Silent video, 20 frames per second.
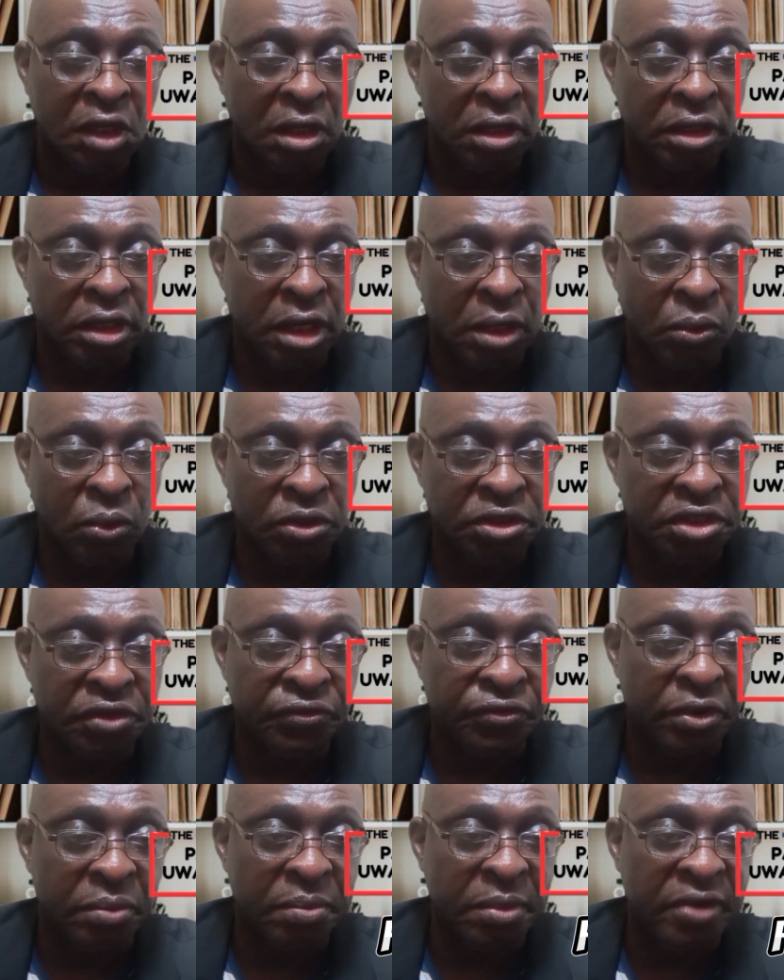That was
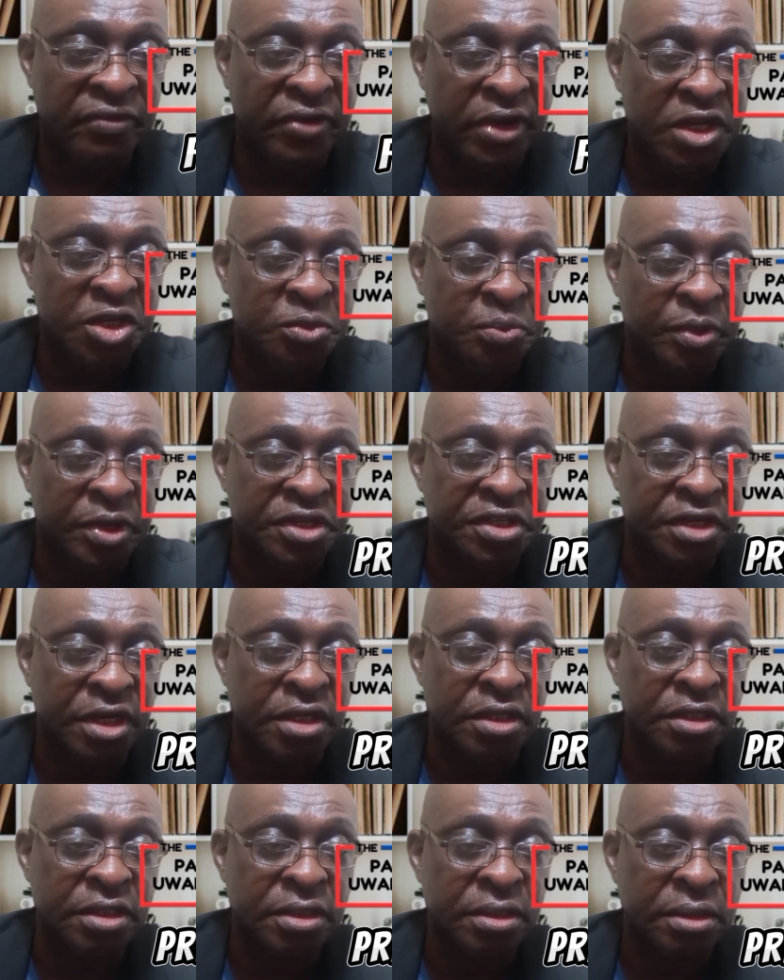the former Vice
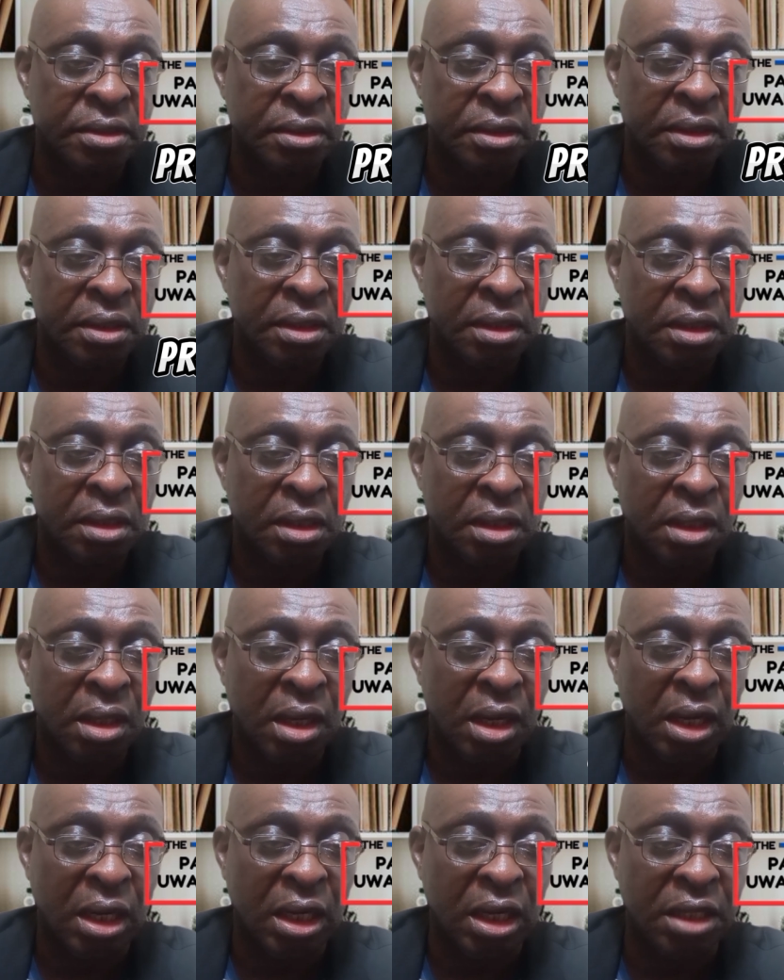President,
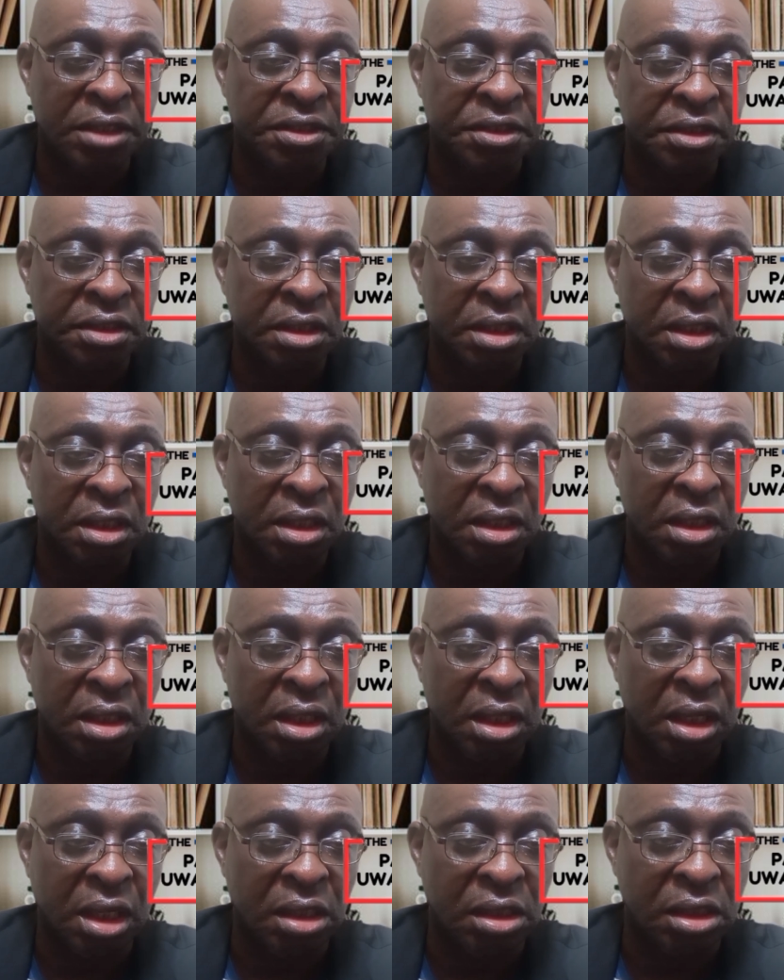
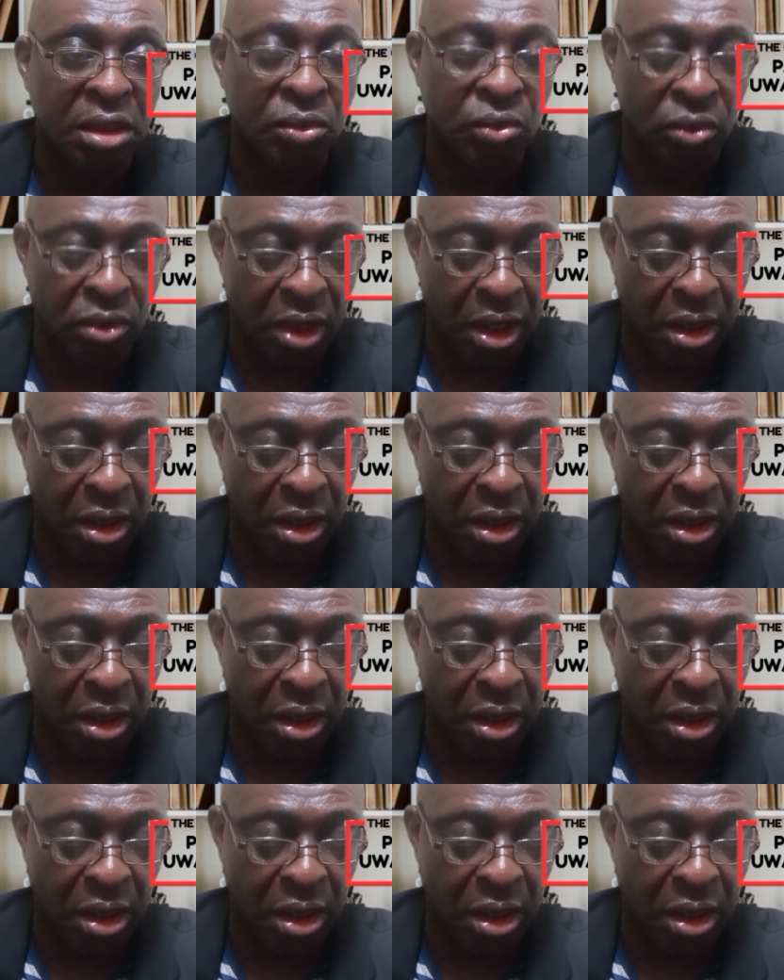Alhaji Atiku